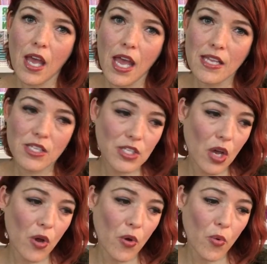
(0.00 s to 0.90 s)
And
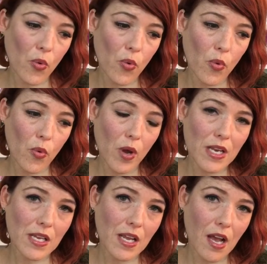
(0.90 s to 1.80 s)
so
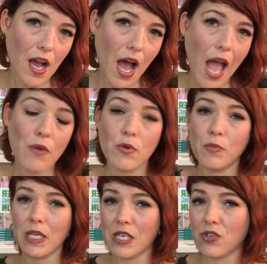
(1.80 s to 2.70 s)
it, I
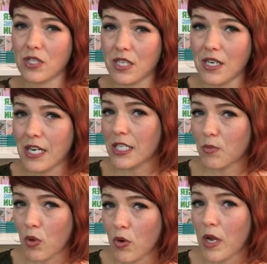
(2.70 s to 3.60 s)
would be interested in
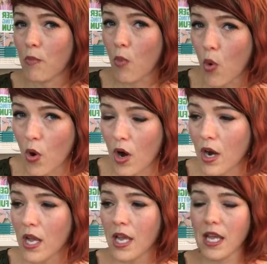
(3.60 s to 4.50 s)
exploring
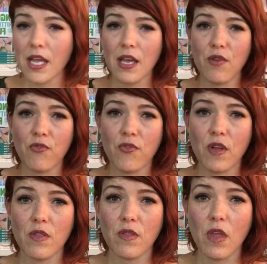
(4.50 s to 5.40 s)
more if
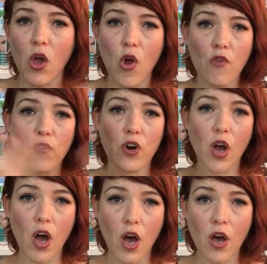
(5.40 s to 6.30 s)

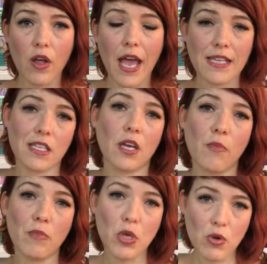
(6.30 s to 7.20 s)
overall as a
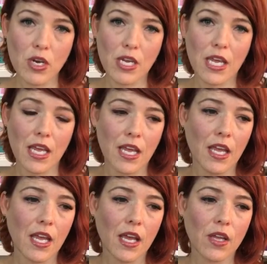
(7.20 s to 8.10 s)
community,
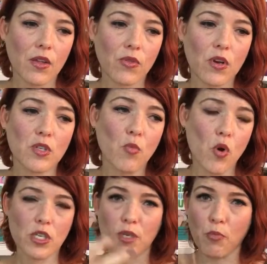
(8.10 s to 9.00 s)
there's
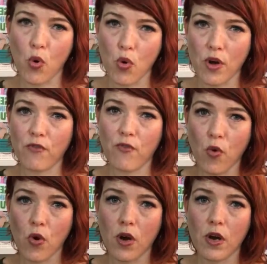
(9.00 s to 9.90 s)
more support
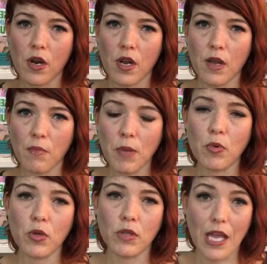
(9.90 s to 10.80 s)
for
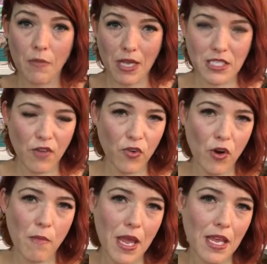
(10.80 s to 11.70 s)
people like myself who are
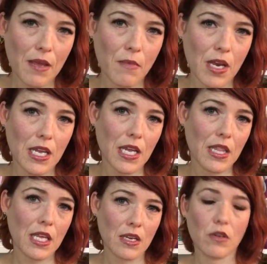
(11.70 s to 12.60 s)
making money in
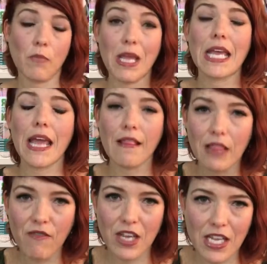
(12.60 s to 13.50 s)
the, or making a
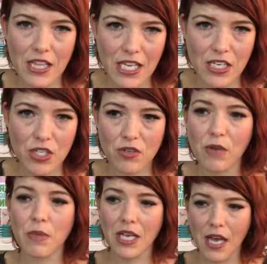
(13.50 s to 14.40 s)
living in the industry
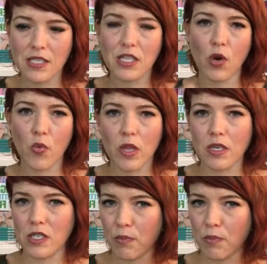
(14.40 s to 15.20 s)
because they're willing to